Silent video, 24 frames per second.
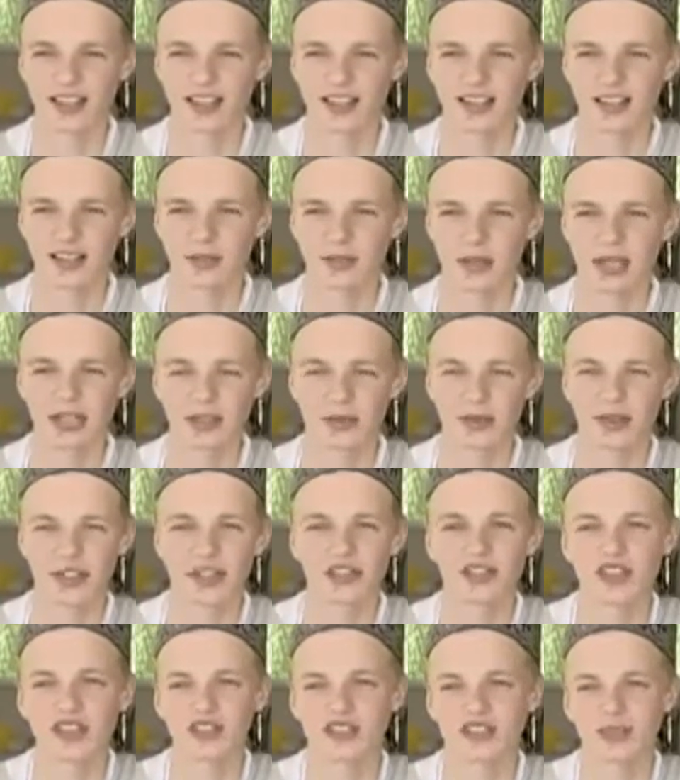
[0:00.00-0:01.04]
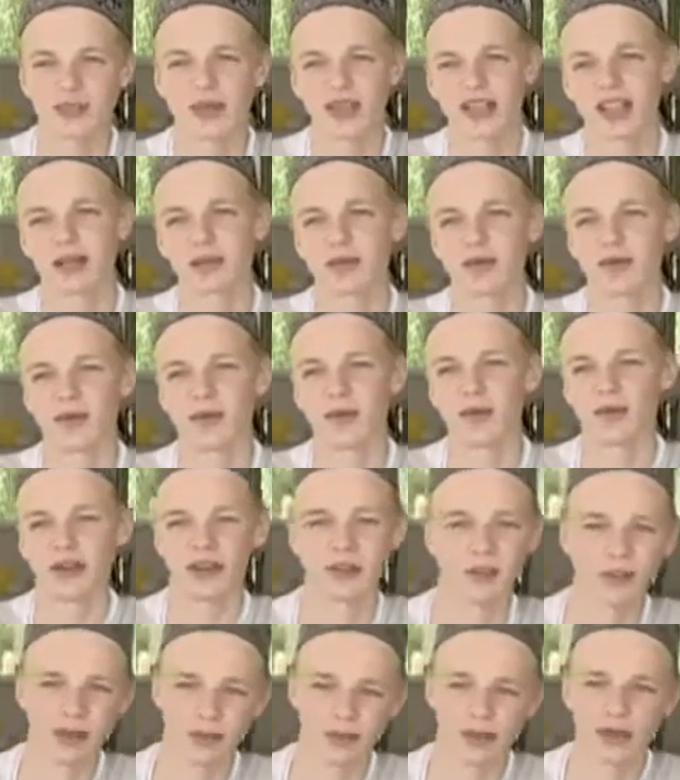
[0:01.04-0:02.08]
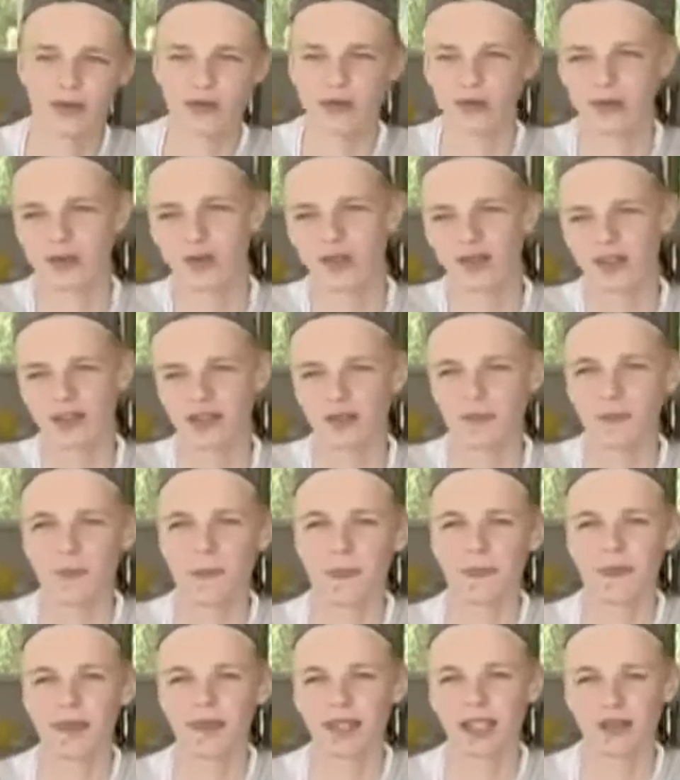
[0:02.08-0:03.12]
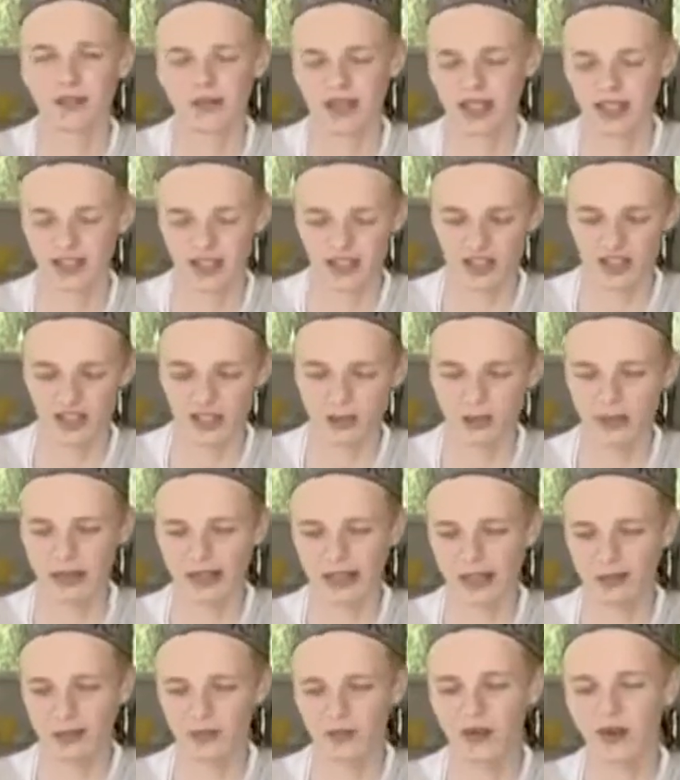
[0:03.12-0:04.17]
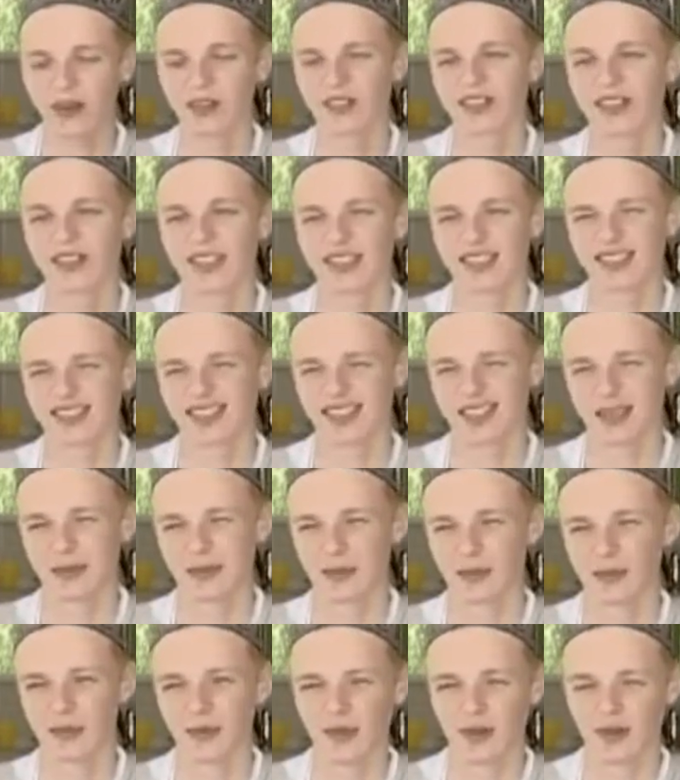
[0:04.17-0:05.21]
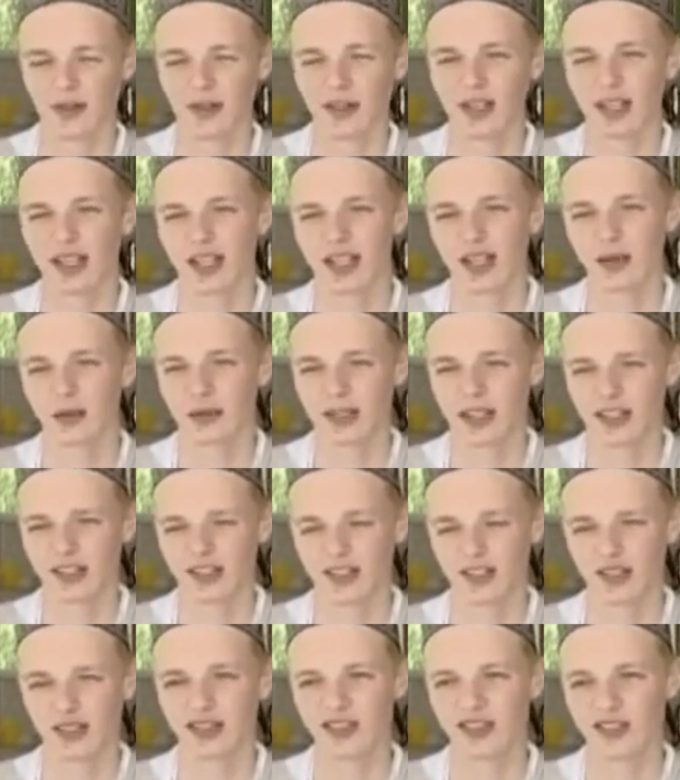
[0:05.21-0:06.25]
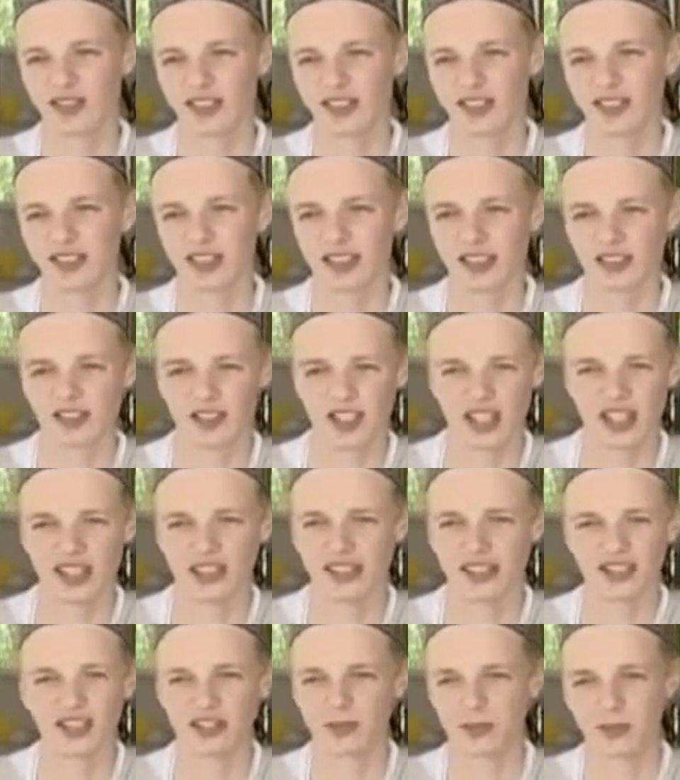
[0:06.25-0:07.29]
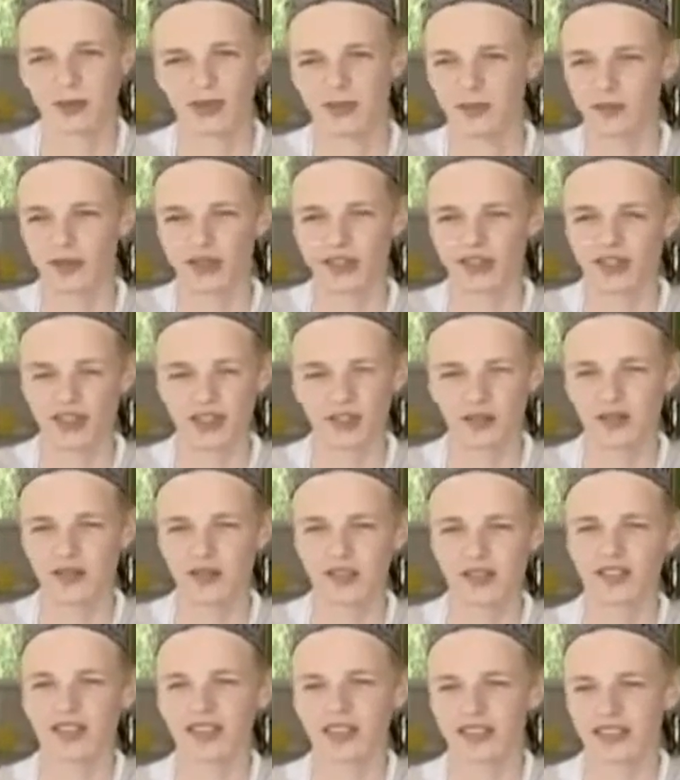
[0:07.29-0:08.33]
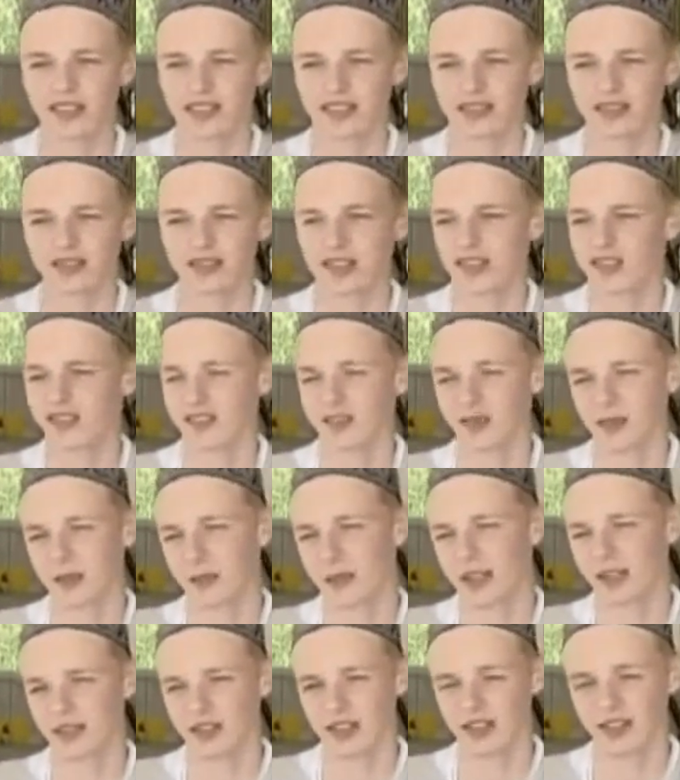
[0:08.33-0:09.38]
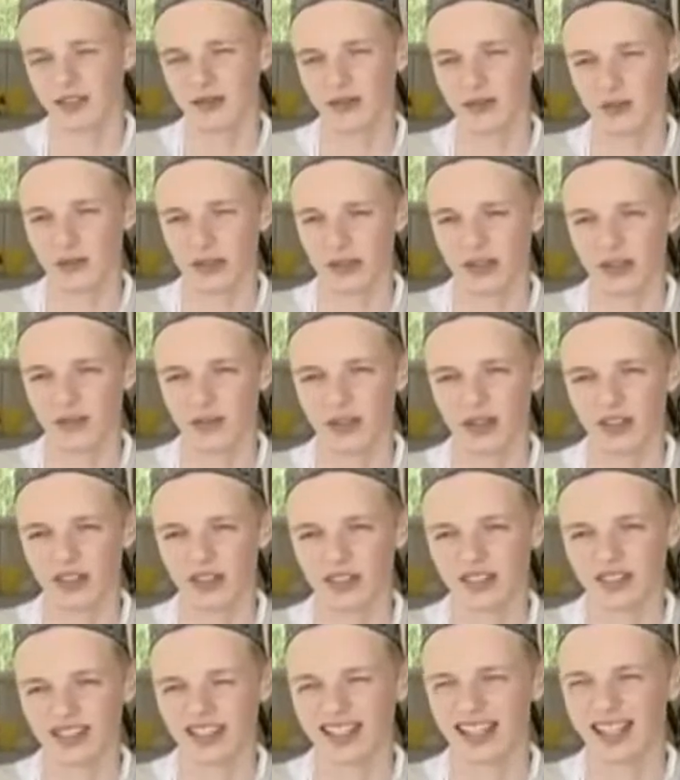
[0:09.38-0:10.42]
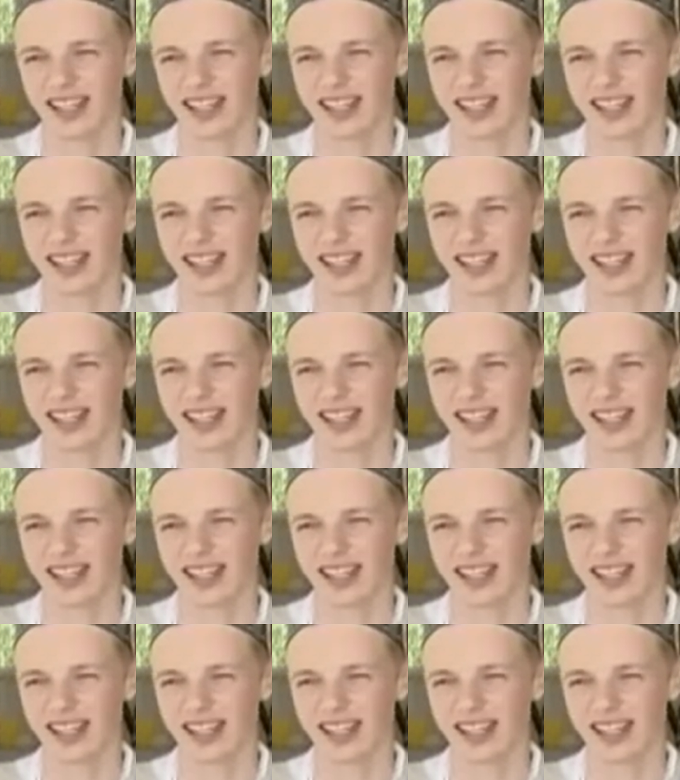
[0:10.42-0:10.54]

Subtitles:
Anyone that tries to bring up a fault can be proven wrong. Even I tried to bring up faults in Islam before, when I was a Christian, and jihad just proved me so wrong, and that was the main reason for my conversion.